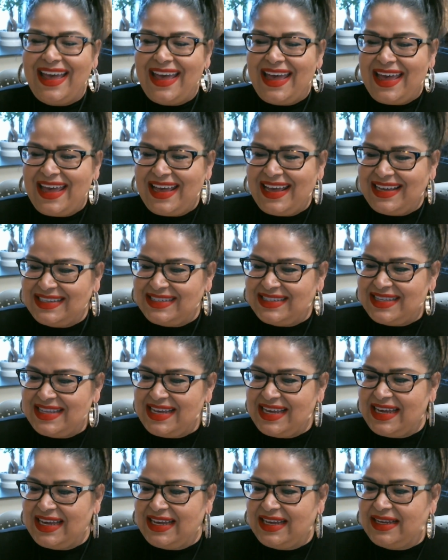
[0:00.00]
is
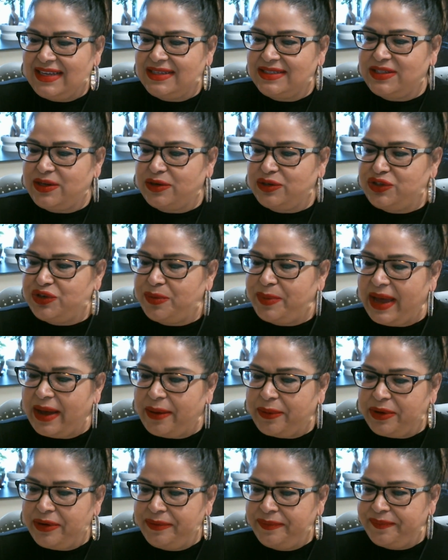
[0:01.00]
the social
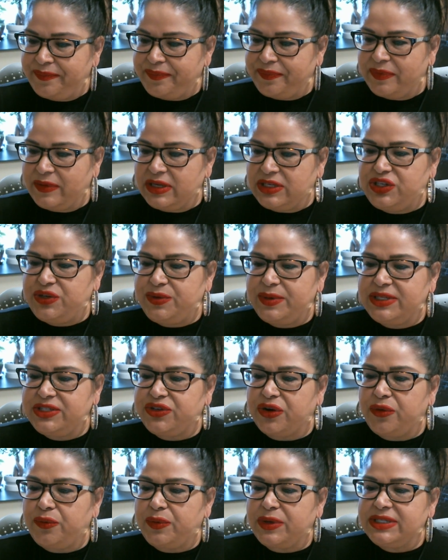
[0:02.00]
power to
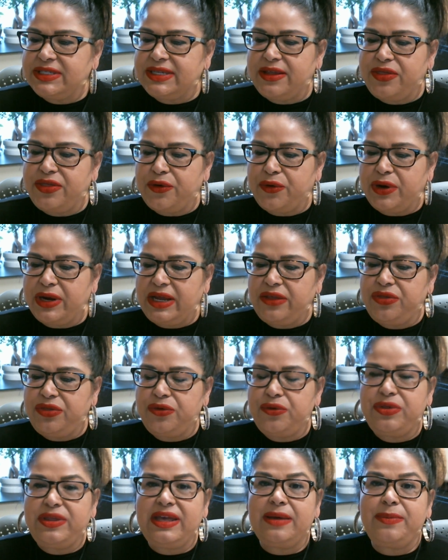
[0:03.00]
exert one's authority
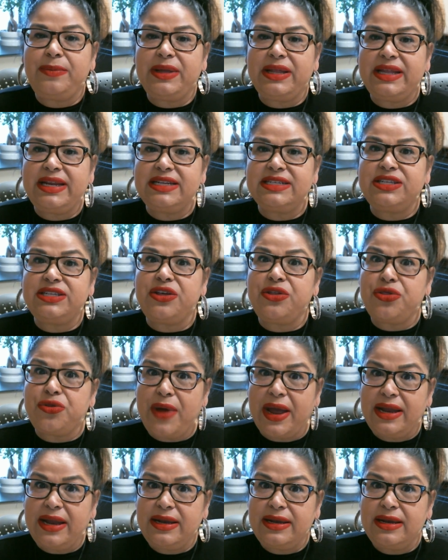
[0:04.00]
through the ability to
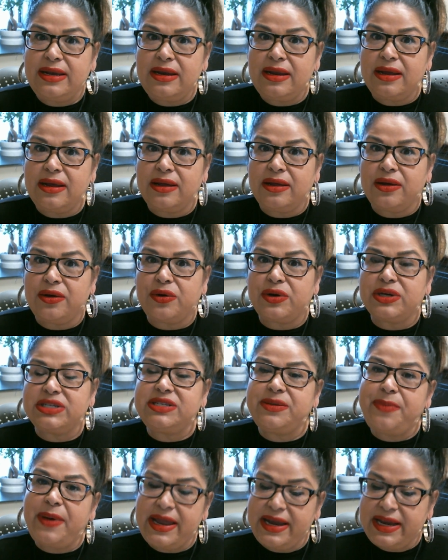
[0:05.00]
threaten or to
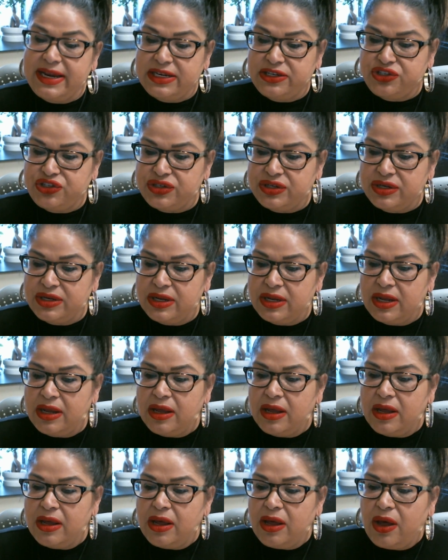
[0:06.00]
punish
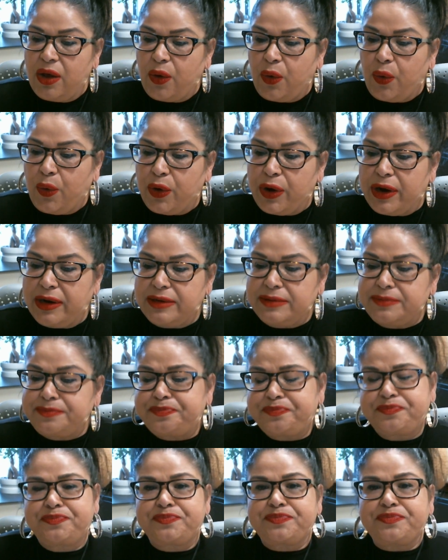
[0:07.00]
or
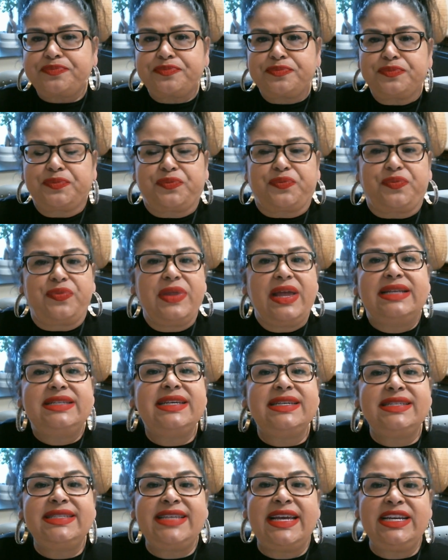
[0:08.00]

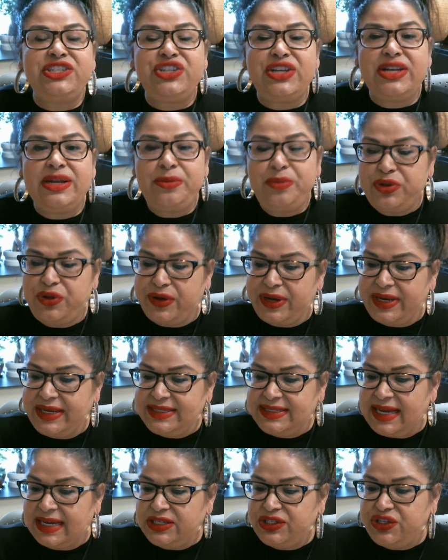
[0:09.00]
to sanction employees
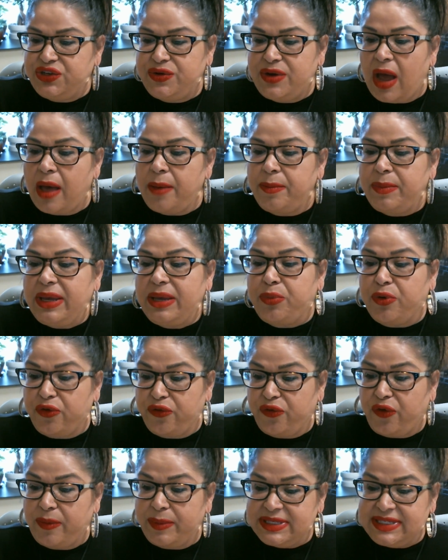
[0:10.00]
that do not meet
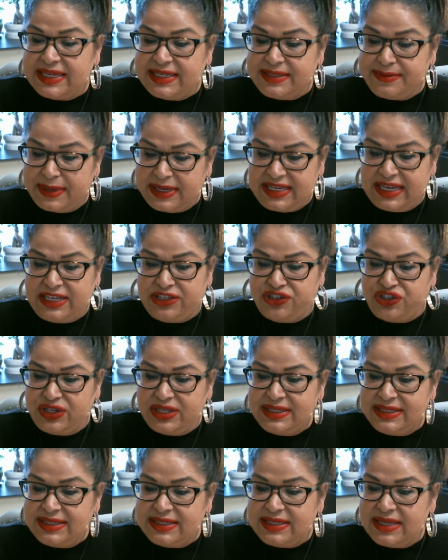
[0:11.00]
performance
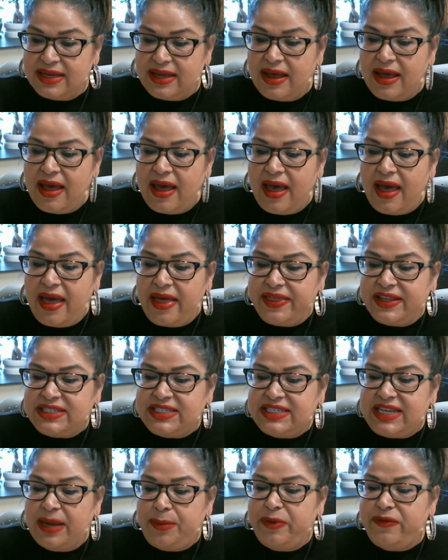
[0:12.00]
expectations.
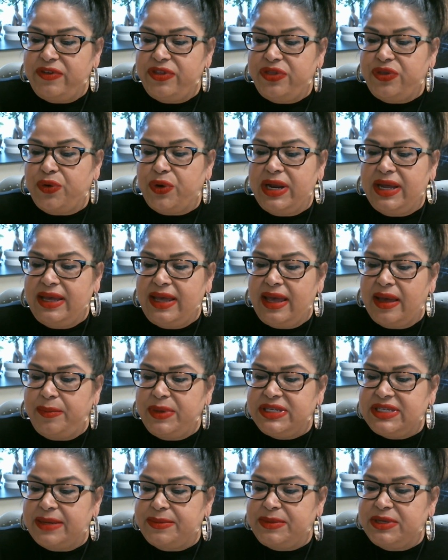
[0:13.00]
This type of authority can be
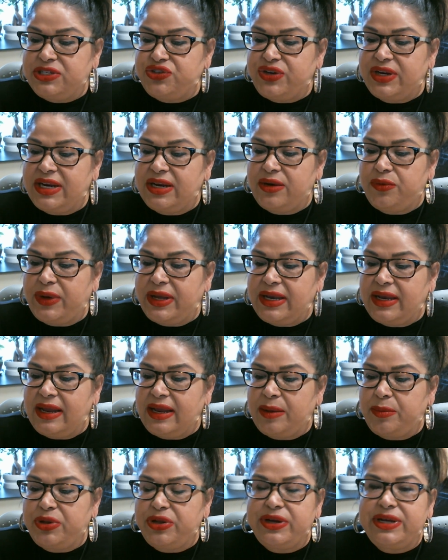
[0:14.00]
demonstrated when
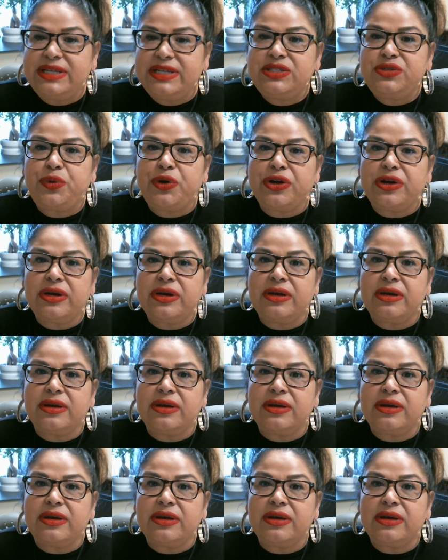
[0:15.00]
employees work